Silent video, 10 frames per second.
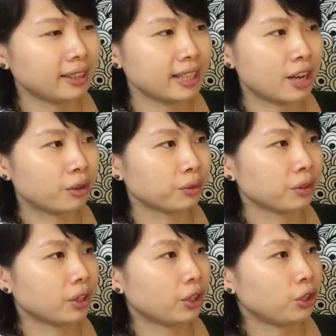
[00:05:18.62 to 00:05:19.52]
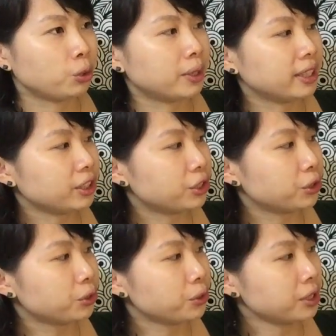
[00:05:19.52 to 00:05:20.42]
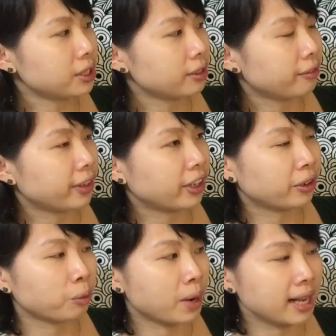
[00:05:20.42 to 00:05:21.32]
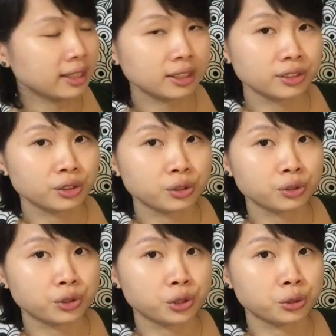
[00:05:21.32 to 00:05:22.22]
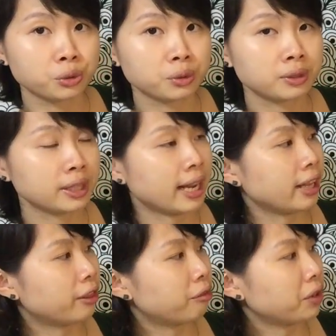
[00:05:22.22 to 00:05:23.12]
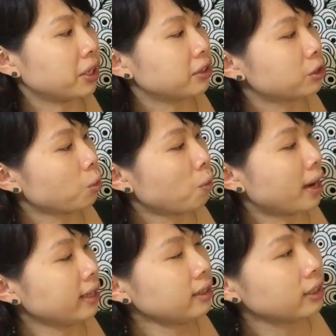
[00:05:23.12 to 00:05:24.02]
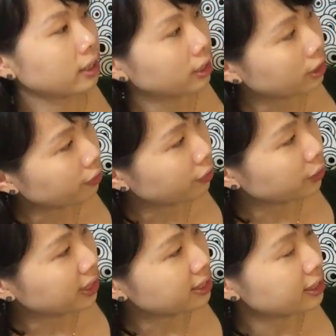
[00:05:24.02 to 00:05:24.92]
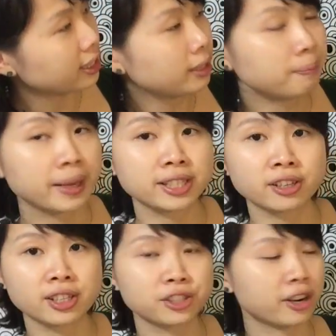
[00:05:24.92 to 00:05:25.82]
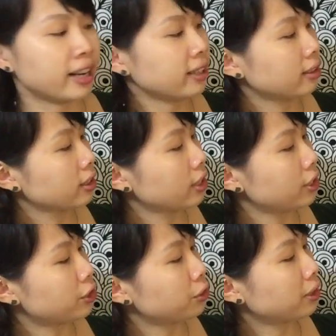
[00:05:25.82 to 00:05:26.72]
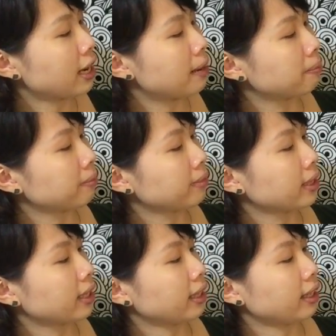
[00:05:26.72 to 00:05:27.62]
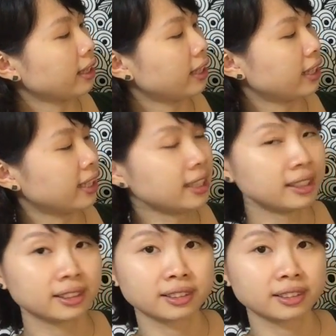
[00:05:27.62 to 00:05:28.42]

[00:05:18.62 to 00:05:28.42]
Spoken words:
Now, you will need to use finger 1, 2, and 3. So 1, if you can see, based on the chart, it should come here.